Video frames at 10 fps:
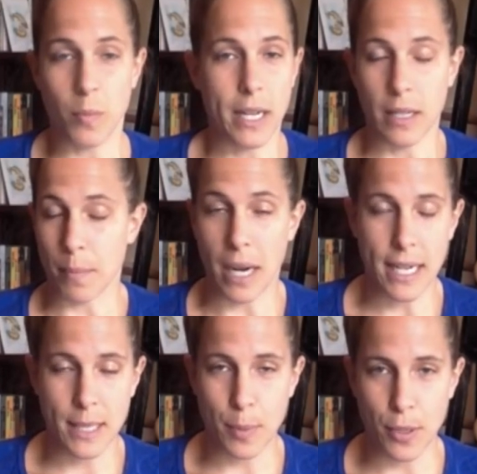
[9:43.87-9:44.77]
in my
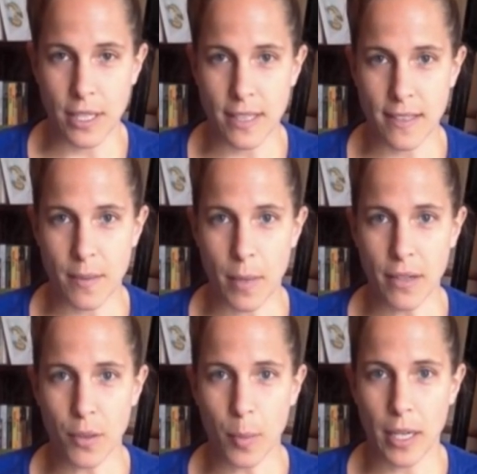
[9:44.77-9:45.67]
experience as a
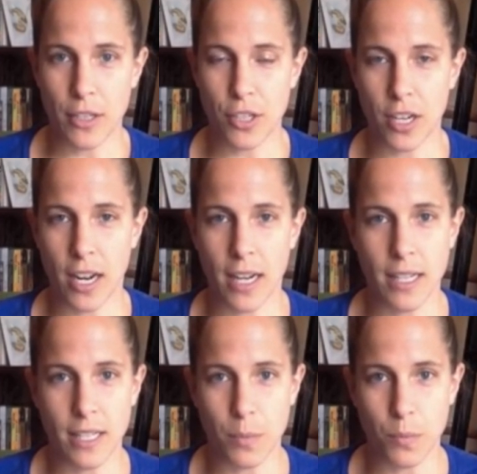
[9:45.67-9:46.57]
mental patient, I